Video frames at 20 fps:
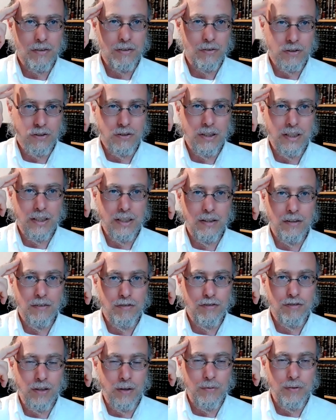You could say
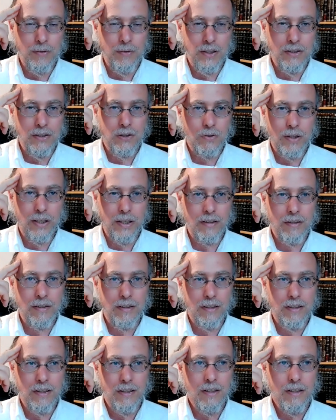the feminine strength
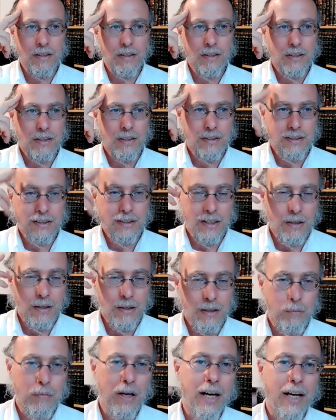is in the
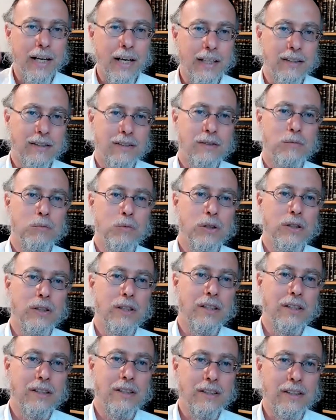mind more
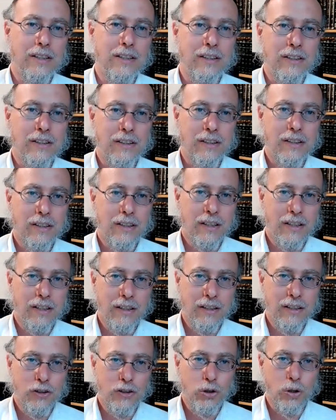than it is in
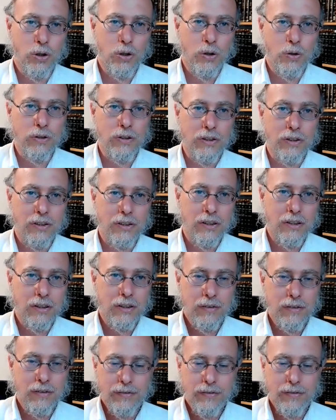the shoulders.